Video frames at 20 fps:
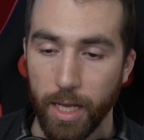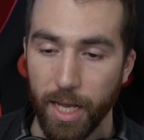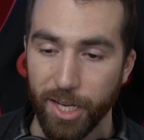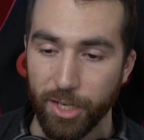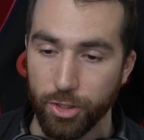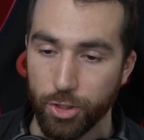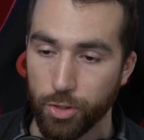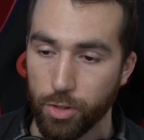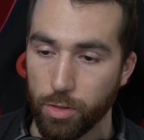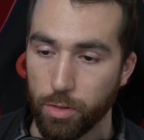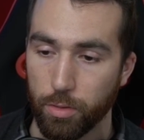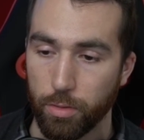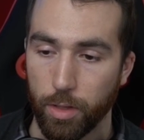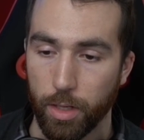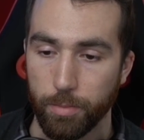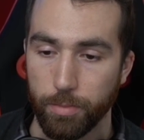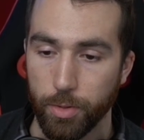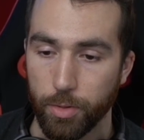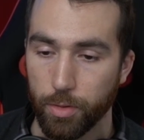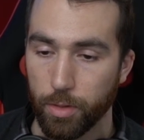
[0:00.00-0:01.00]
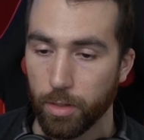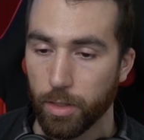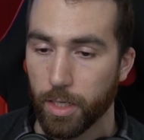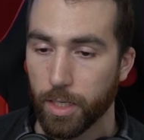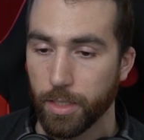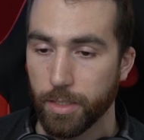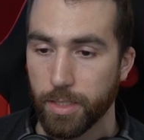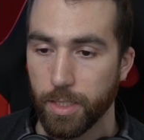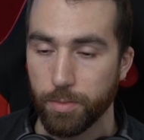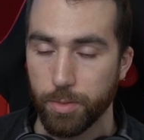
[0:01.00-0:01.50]
In general, I'm doing a
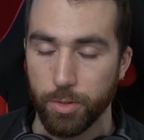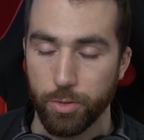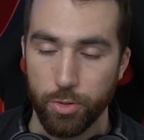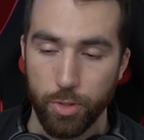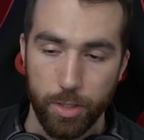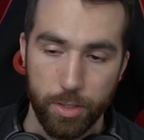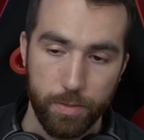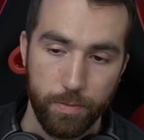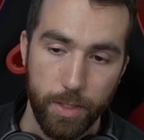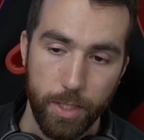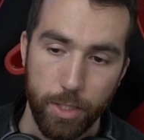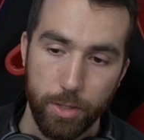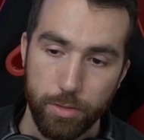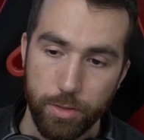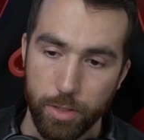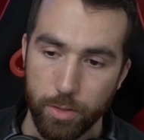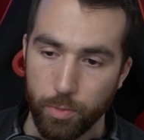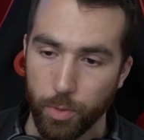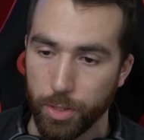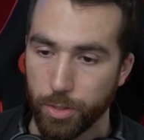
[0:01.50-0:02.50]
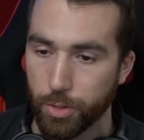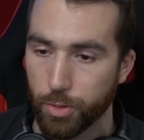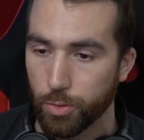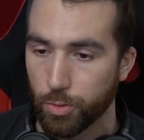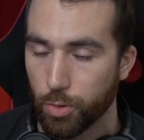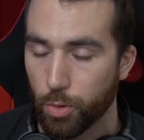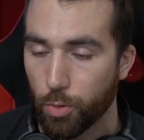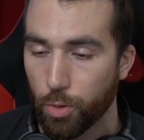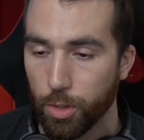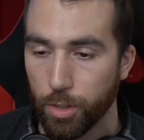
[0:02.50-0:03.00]
lot of tips and tricks videos as well as
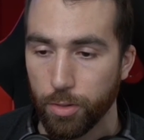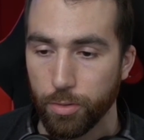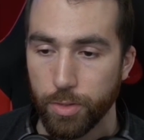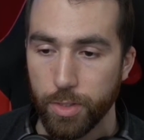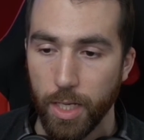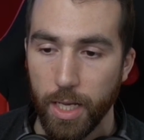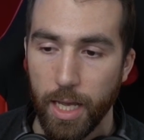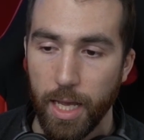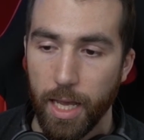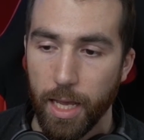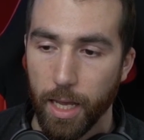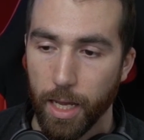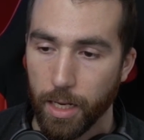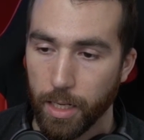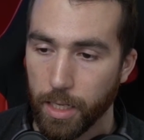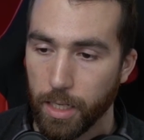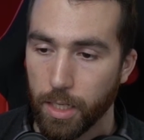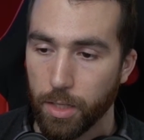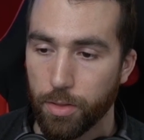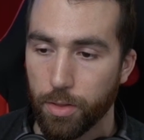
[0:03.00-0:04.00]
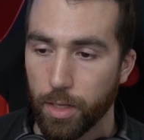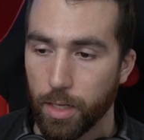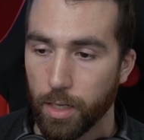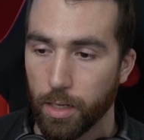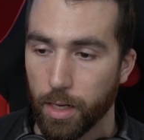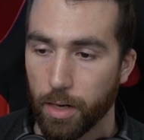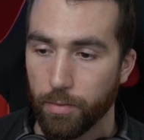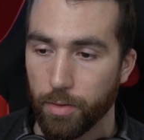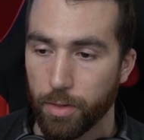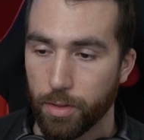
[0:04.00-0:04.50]
tutorials and anything
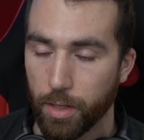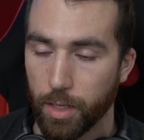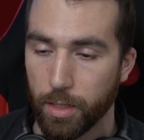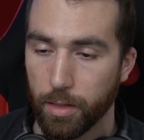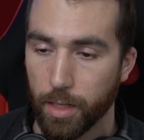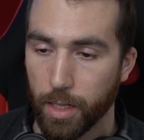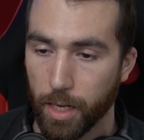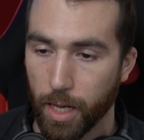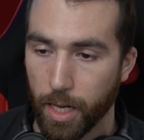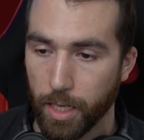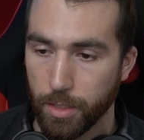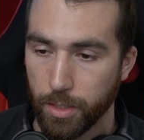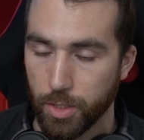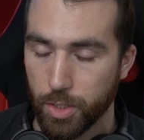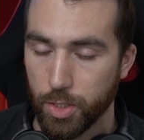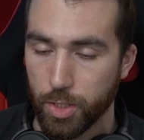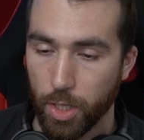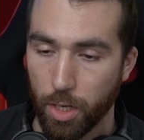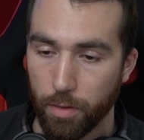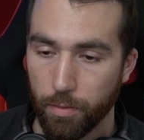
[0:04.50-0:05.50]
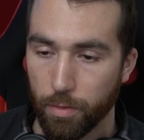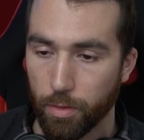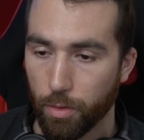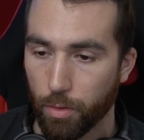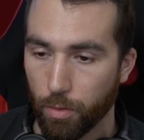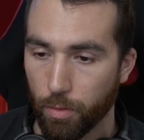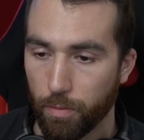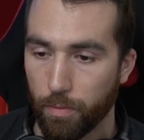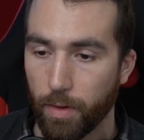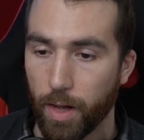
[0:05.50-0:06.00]
and everything that I discover
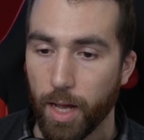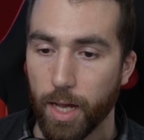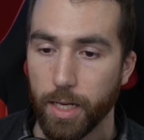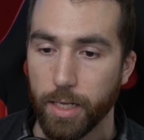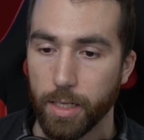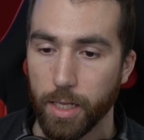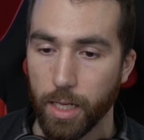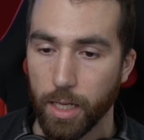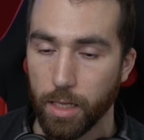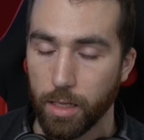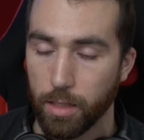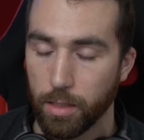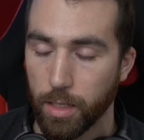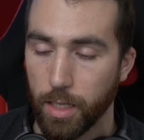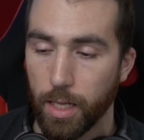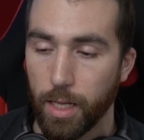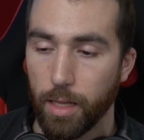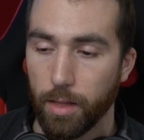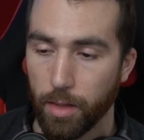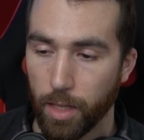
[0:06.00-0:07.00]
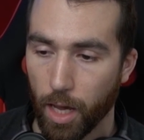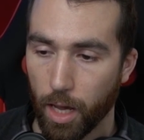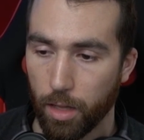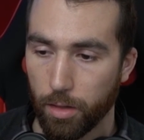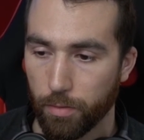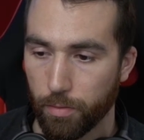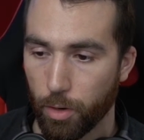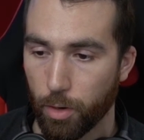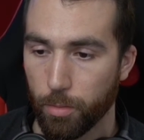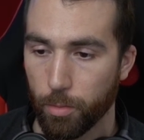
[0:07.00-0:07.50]
or find in the Isle
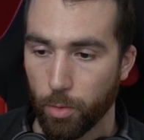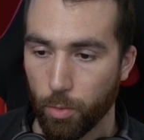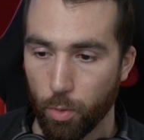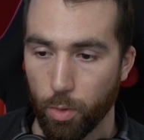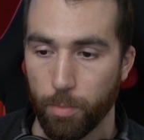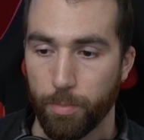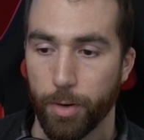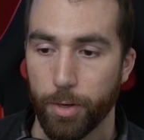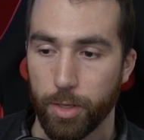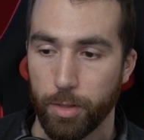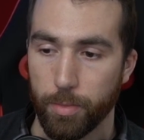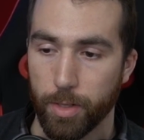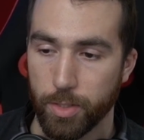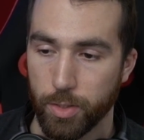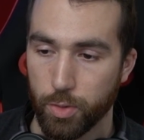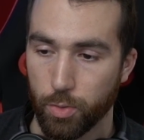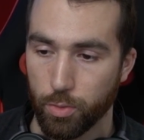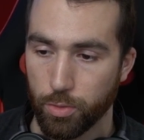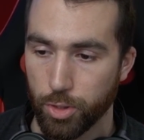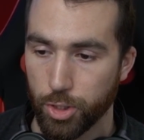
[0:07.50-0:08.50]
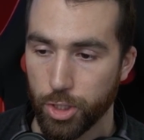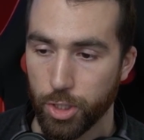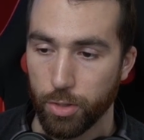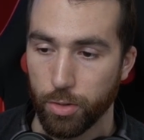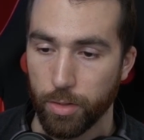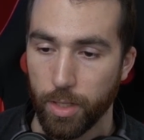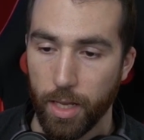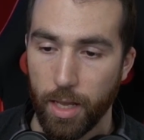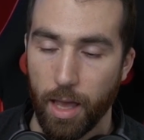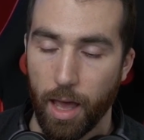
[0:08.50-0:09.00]
of Armor or Pokemon Sword and
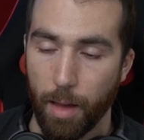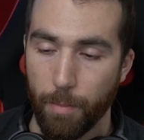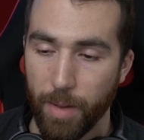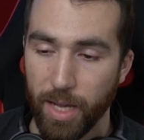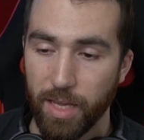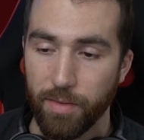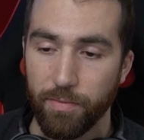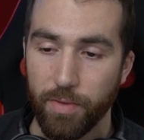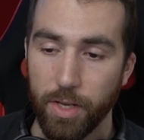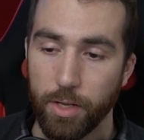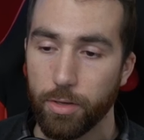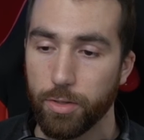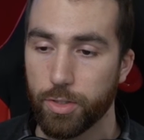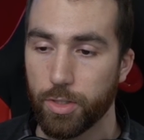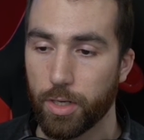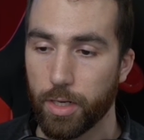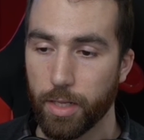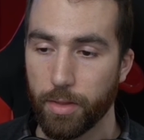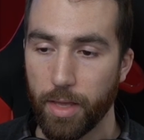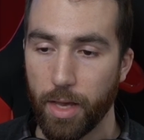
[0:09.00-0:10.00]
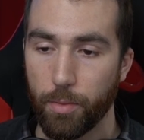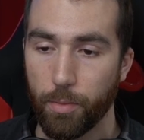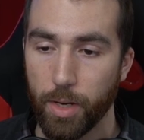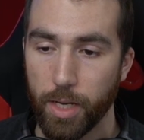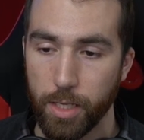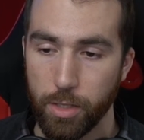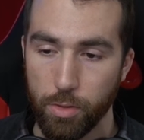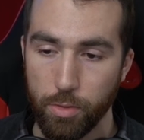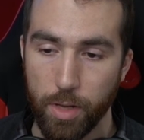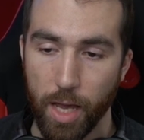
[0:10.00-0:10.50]
Shield. I'm making videos on it. That
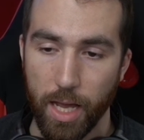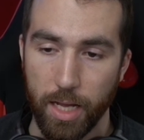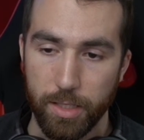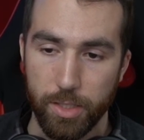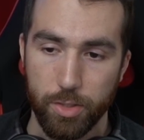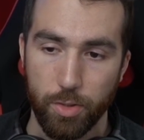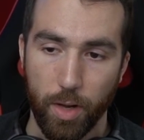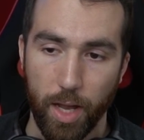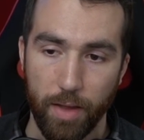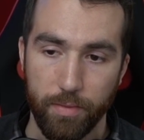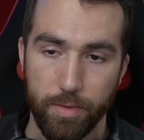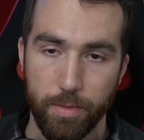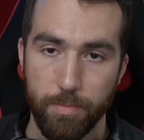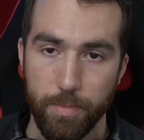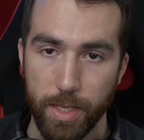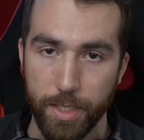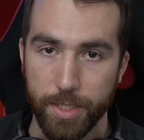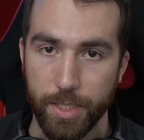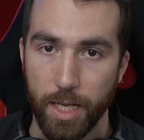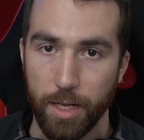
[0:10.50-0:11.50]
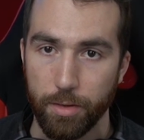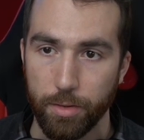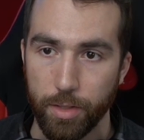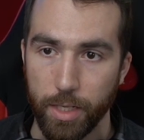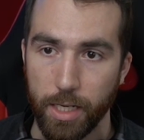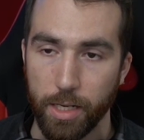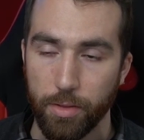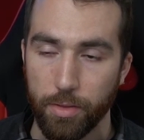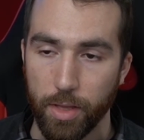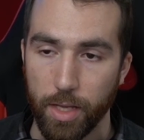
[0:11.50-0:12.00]
way you guys don't have to miss out on
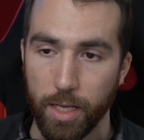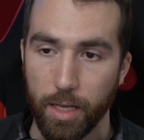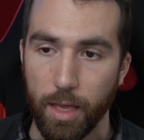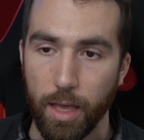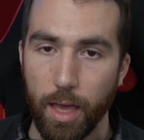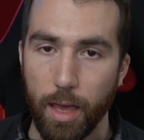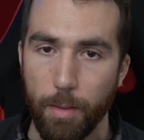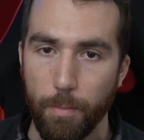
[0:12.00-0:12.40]
anything.